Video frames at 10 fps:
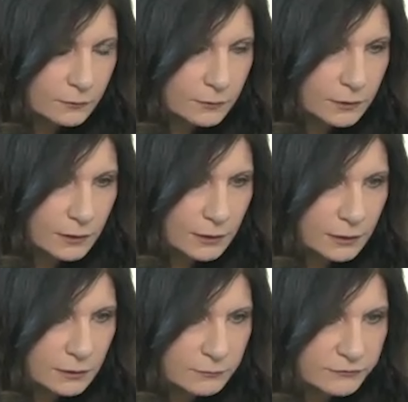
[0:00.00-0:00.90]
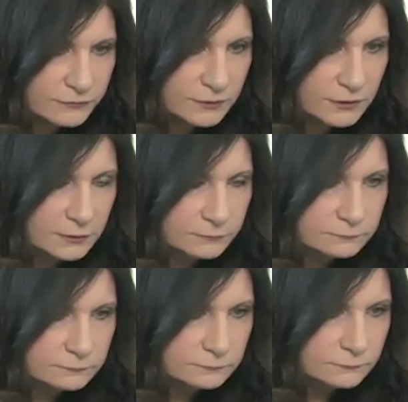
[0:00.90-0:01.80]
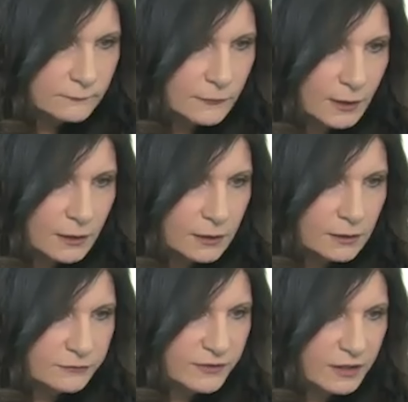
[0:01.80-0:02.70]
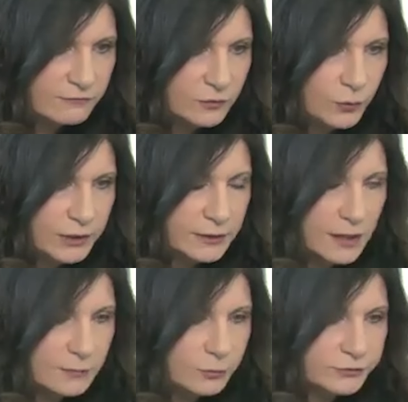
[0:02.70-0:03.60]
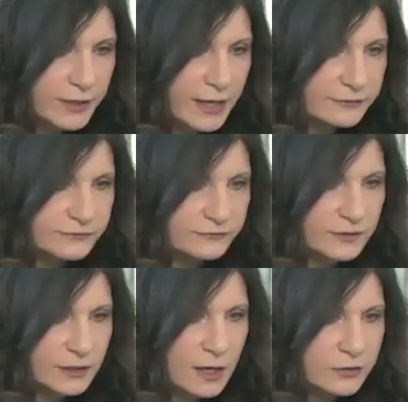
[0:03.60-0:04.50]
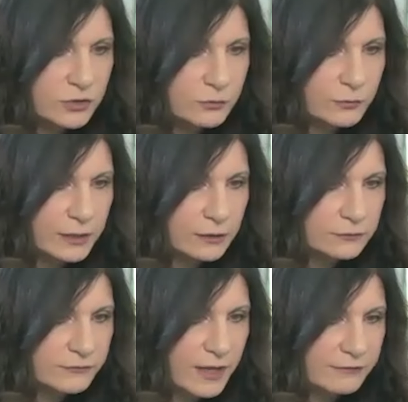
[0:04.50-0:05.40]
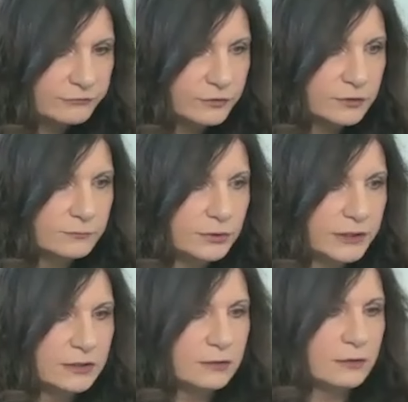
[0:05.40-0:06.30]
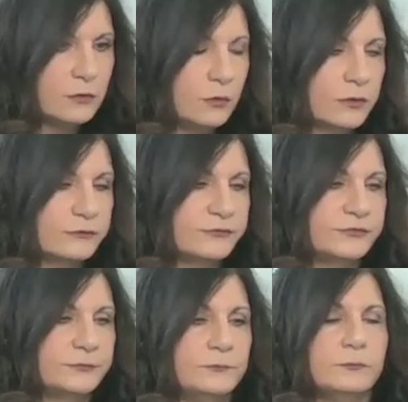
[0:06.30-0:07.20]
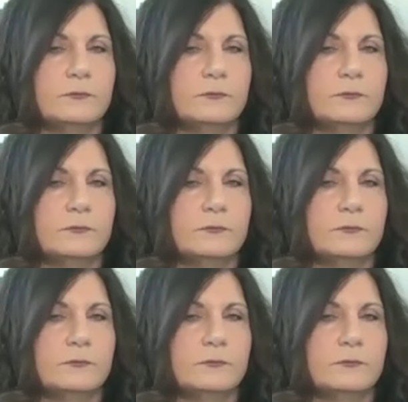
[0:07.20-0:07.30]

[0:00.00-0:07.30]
Okay, let me see. Is everyone able to access the Akashic Records after completing the course?